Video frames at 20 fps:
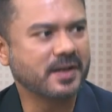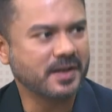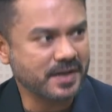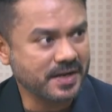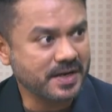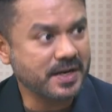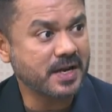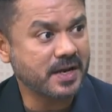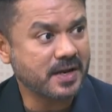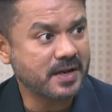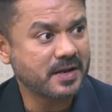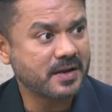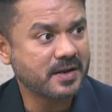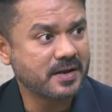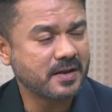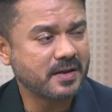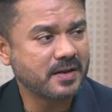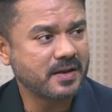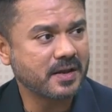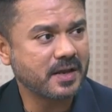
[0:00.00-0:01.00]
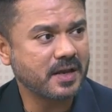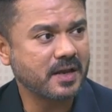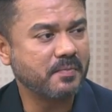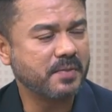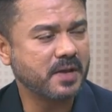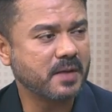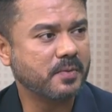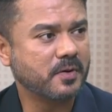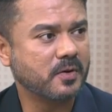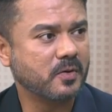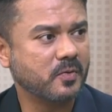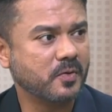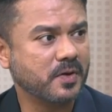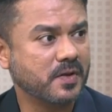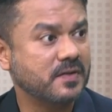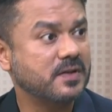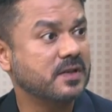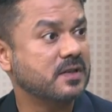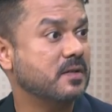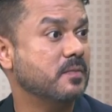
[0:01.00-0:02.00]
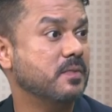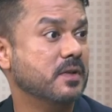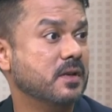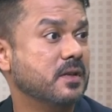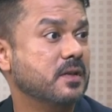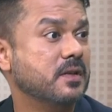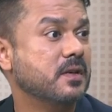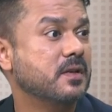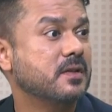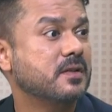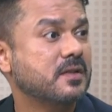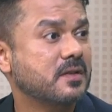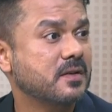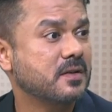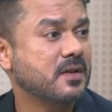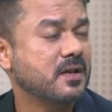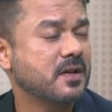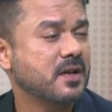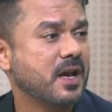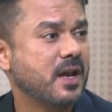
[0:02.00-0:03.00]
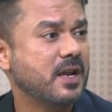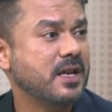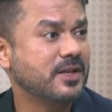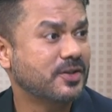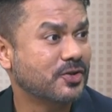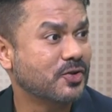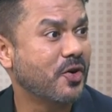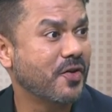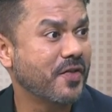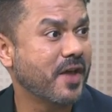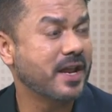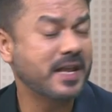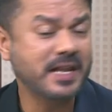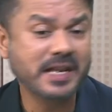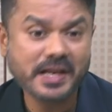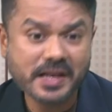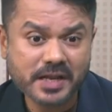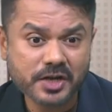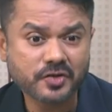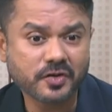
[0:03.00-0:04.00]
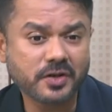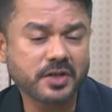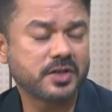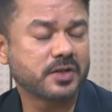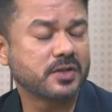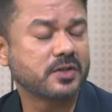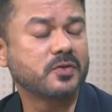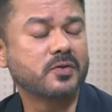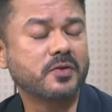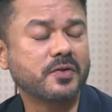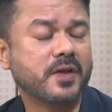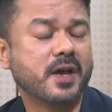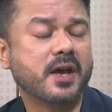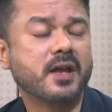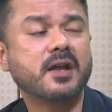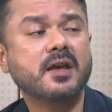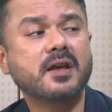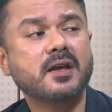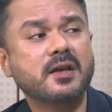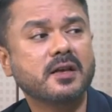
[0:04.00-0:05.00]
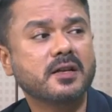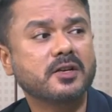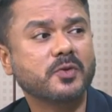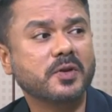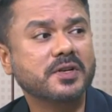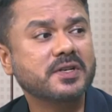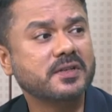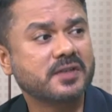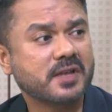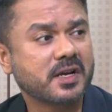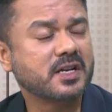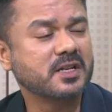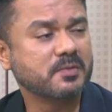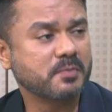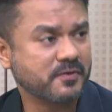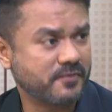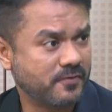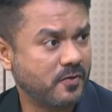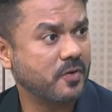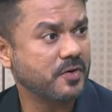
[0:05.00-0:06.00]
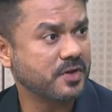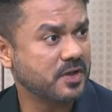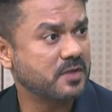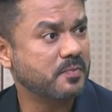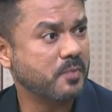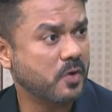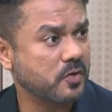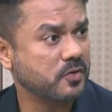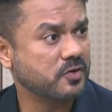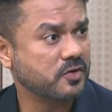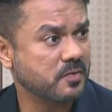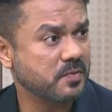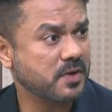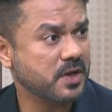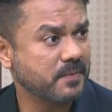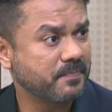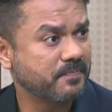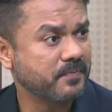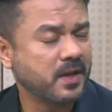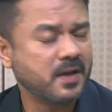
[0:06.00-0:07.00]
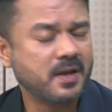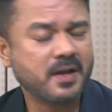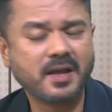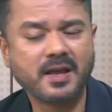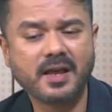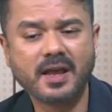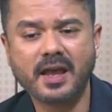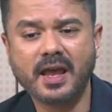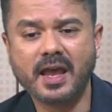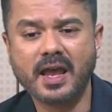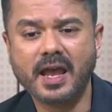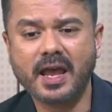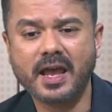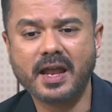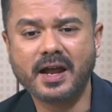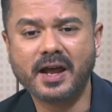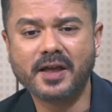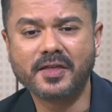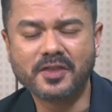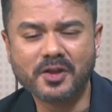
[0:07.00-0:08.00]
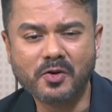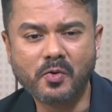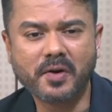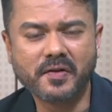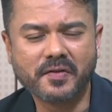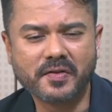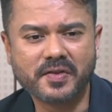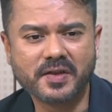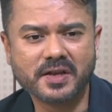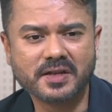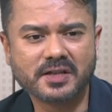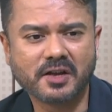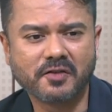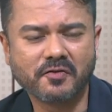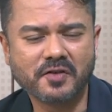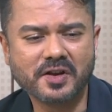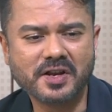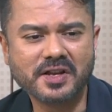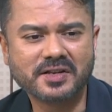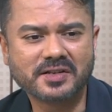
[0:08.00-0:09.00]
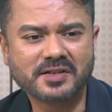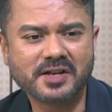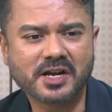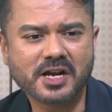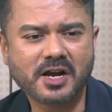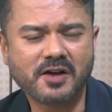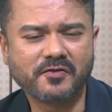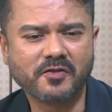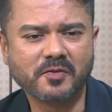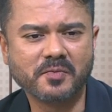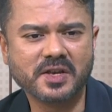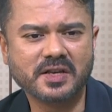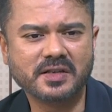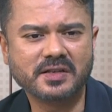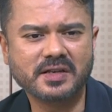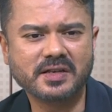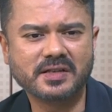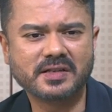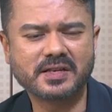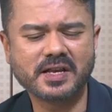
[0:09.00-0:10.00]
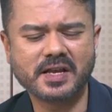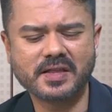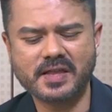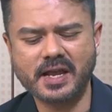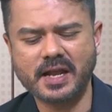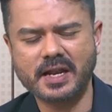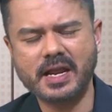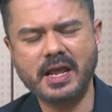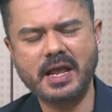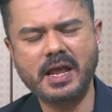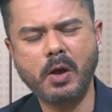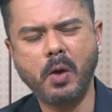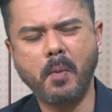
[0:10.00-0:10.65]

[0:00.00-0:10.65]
learning in people with disabilities. And he saw that. He literally just saw that 20 seconds before he spoke to me. And I think one of the things that really stuck out for me is he said that